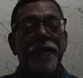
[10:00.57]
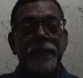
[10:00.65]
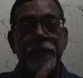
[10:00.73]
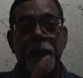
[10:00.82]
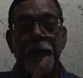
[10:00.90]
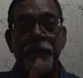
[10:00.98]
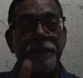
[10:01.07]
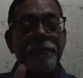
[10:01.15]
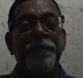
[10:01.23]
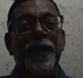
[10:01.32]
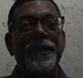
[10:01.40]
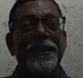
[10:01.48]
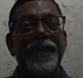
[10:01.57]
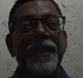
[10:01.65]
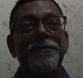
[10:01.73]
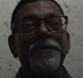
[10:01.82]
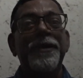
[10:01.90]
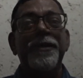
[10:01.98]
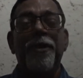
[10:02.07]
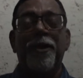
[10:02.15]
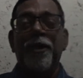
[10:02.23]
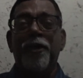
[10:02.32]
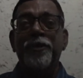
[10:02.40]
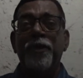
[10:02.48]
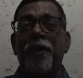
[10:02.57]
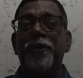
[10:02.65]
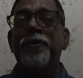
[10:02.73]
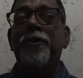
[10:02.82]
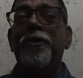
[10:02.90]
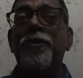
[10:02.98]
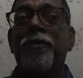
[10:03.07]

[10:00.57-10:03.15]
So we funded that. We also